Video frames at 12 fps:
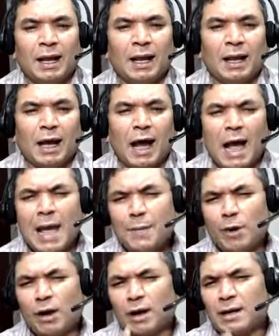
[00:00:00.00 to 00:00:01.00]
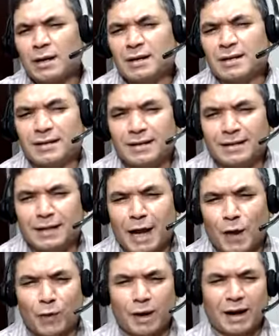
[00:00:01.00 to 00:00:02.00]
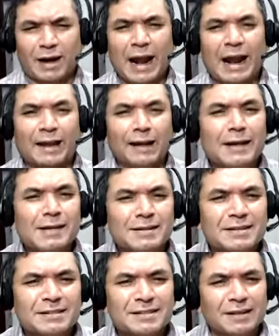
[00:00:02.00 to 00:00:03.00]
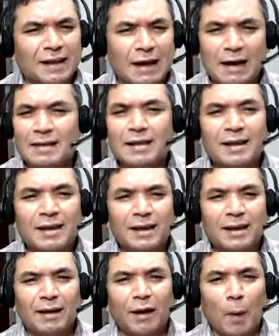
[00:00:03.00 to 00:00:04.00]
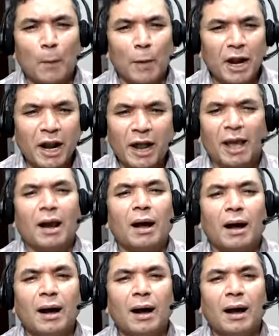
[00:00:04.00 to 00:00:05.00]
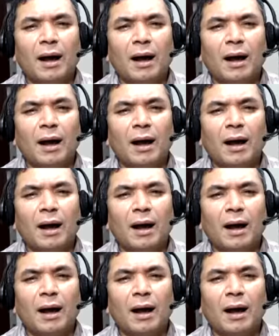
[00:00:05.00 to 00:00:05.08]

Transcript: Have you heard our great leaders, Gandhi, Mandela,